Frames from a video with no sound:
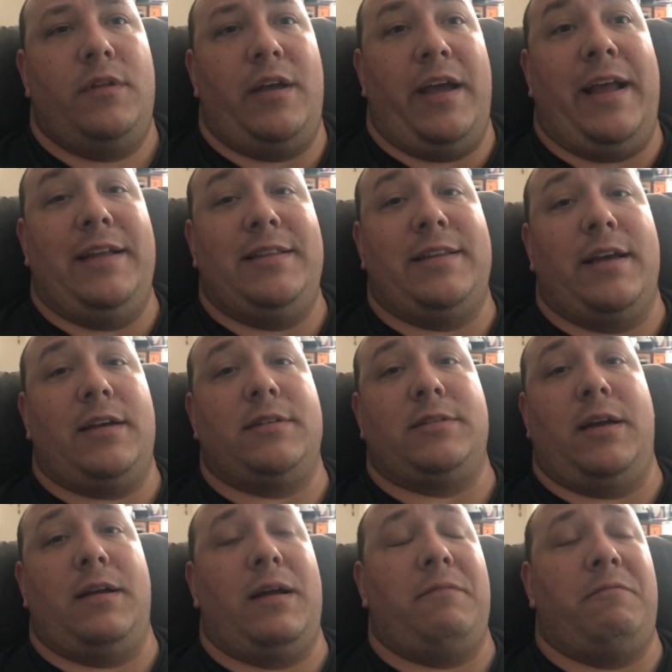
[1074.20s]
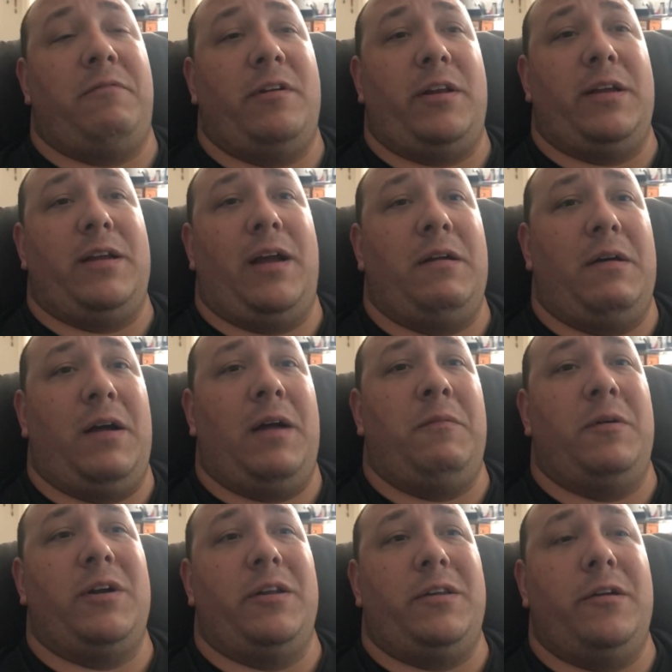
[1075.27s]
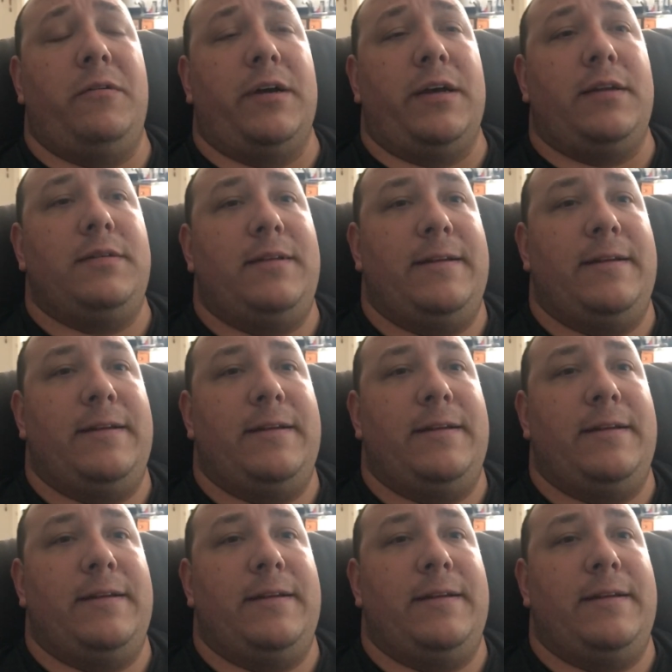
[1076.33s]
I hate that because I want to do it.